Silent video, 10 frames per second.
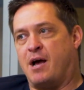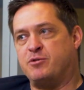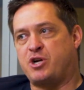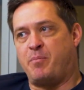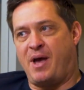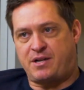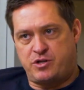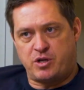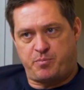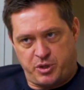To go back
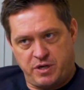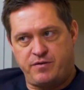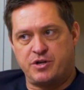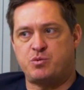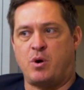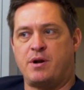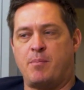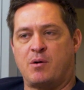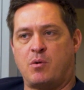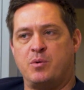to the previous one
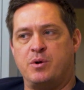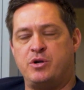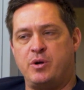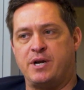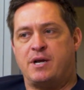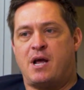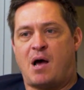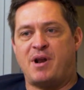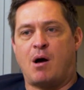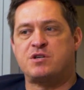about what we were doing,
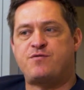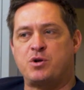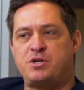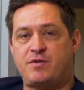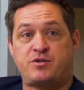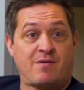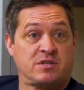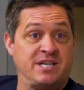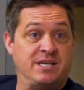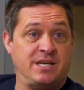I mean, I was fortunate enough to travel
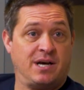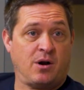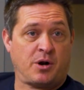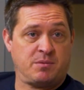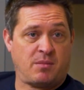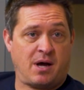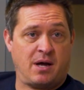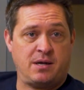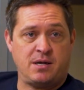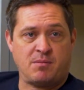to India a lot in
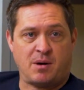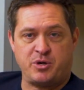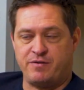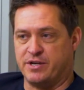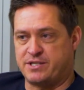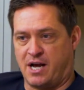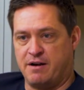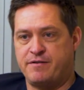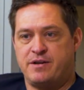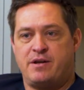my previous
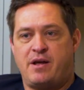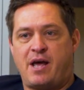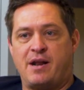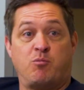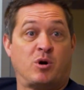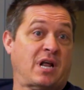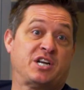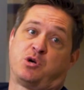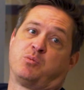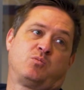life. And what
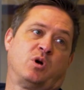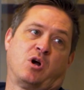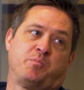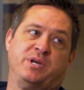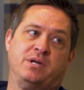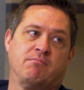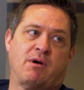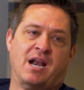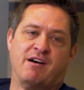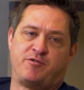got me
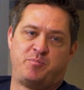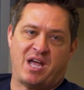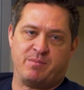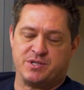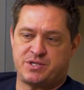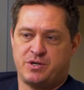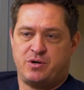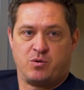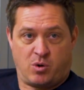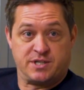a love for payments
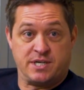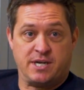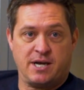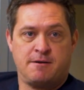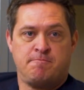was India.